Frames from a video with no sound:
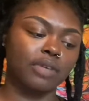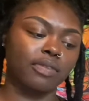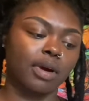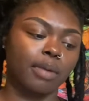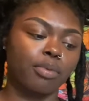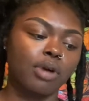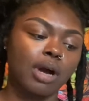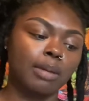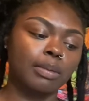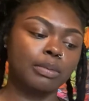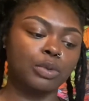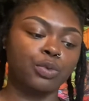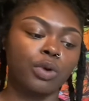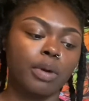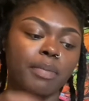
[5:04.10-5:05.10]
our
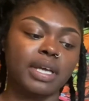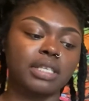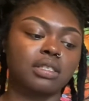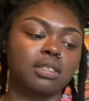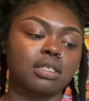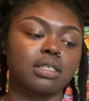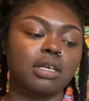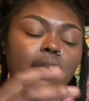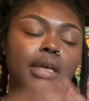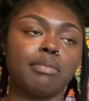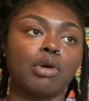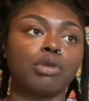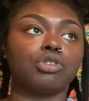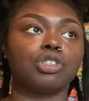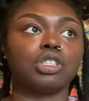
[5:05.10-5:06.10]
problems. What makes us
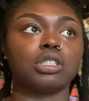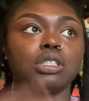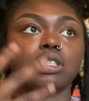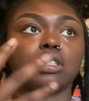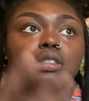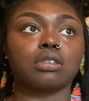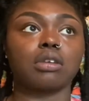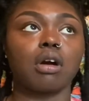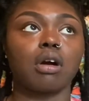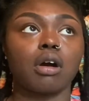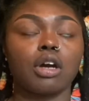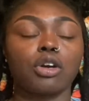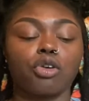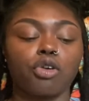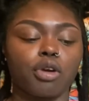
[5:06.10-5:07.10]
emotionally
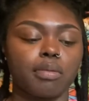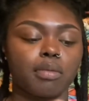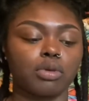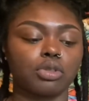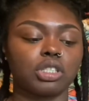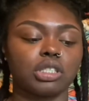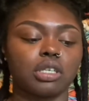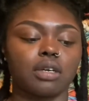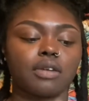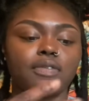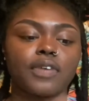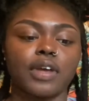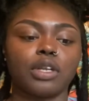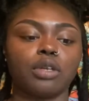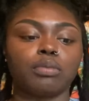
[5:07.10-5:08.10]
scarred or emotionally
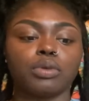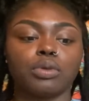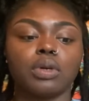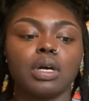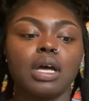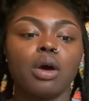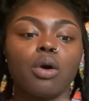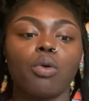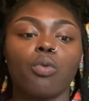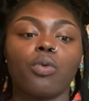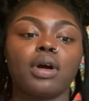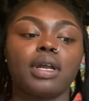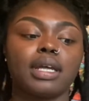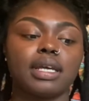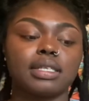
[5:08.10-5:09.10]
unavailable?
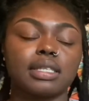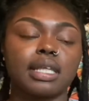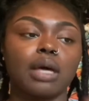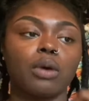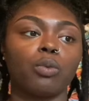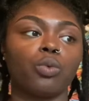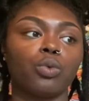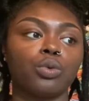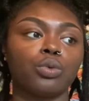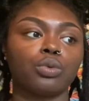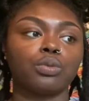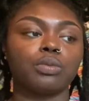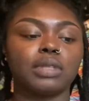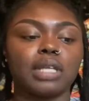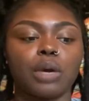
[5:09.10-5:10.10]
What is that
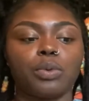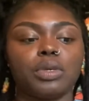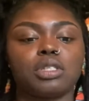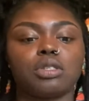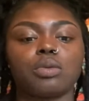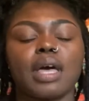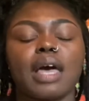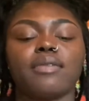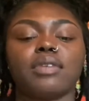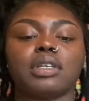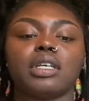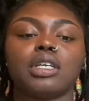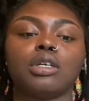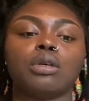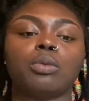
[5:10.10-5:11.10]
wound that we still haven't
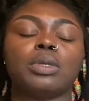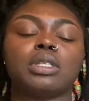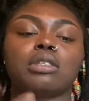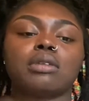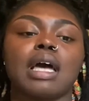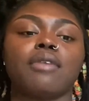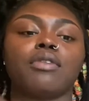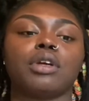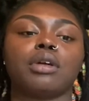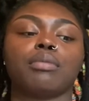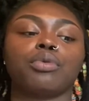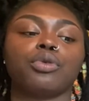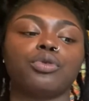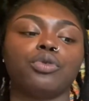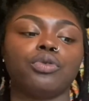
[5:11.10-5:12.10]
healed, we still haven't
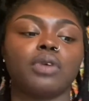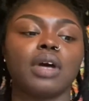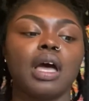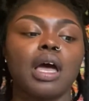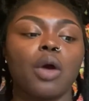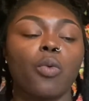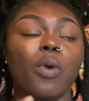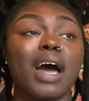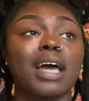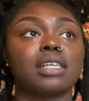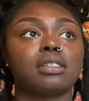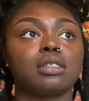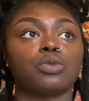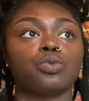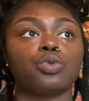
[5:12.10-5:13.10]
improved? Why is
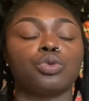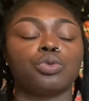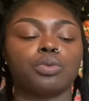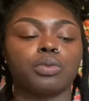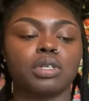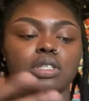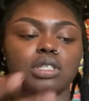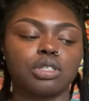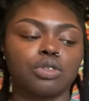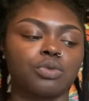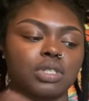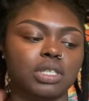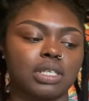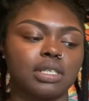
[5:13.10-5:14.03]
this wound continuing to